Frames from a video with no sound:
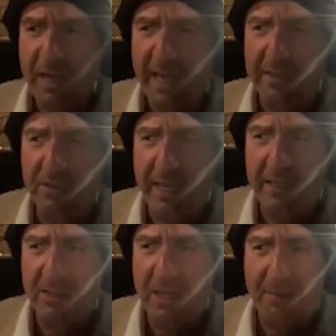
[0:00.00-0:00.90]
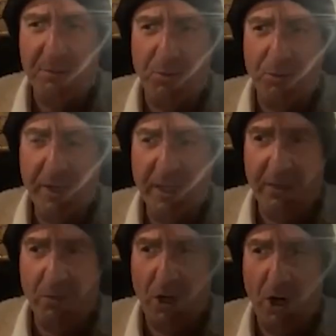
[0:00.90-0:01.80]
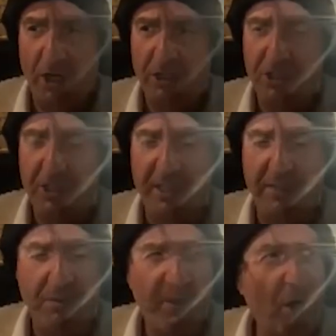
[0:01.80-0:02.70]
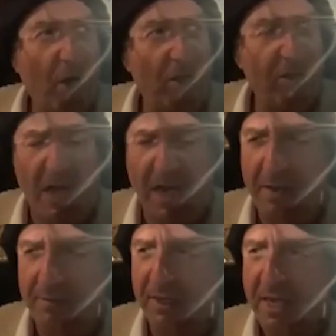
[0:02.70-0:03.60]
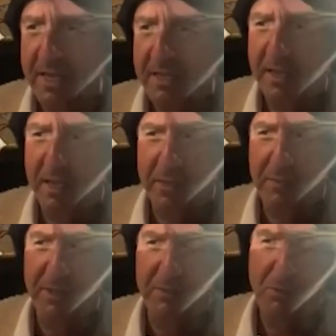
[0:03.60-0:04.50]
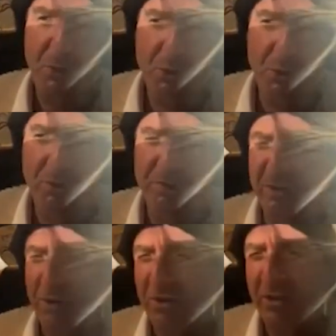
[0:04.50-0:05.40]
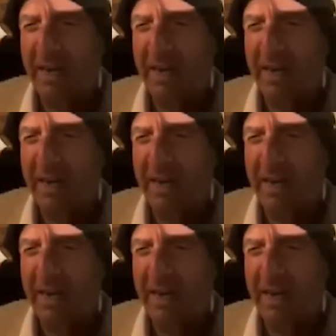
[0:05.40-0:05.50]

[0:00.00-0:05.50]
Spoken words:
And the cops really were harsh, and they're giving me a hard time and telling me to move and all.